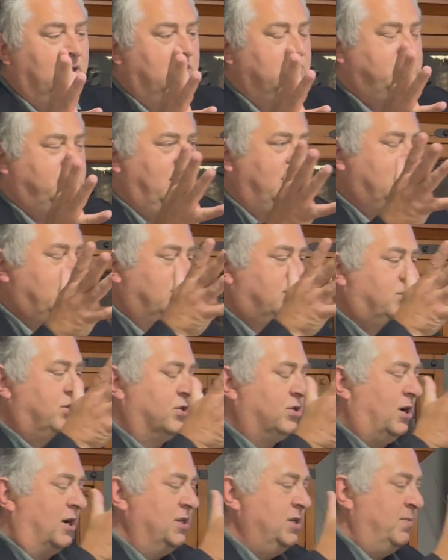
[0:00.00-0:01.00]
Jesus
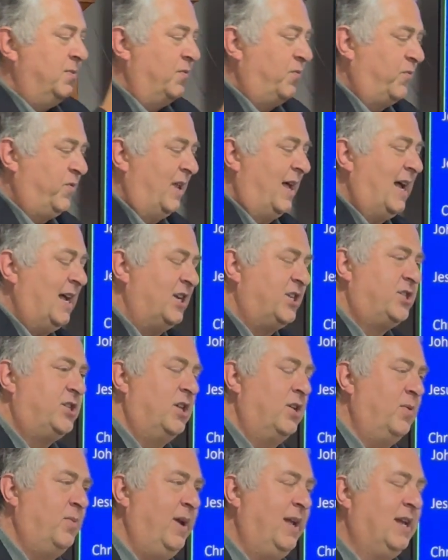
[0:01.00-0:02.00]
took on human flesh so
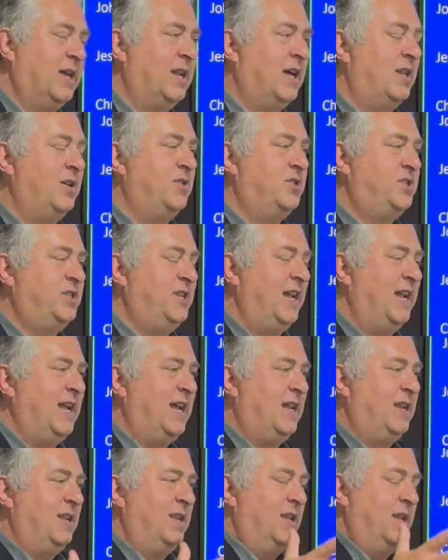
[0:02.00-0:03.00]
that we could
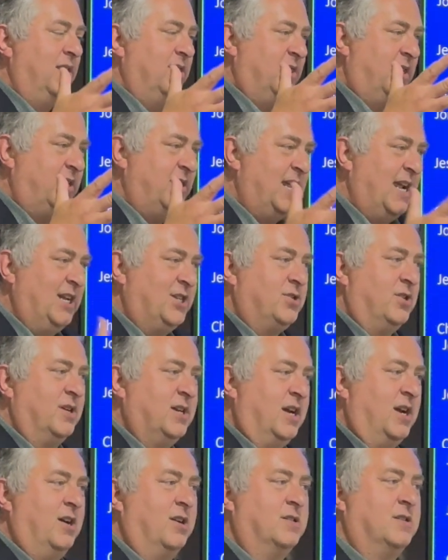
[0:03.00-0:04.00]
understand the nature and
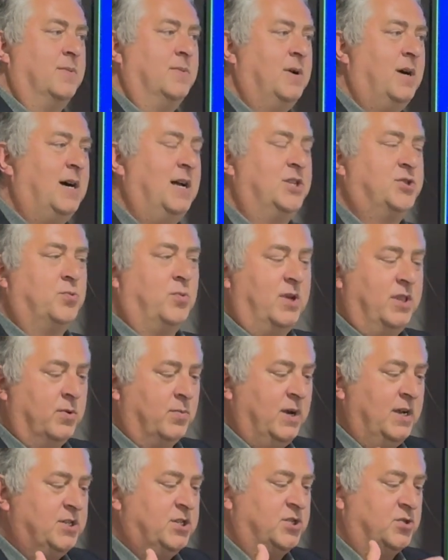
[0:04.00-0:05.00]
character of God. It's one of
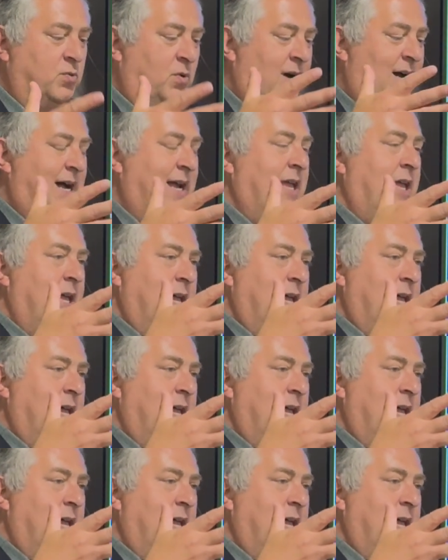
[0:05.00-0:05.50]
the reasons why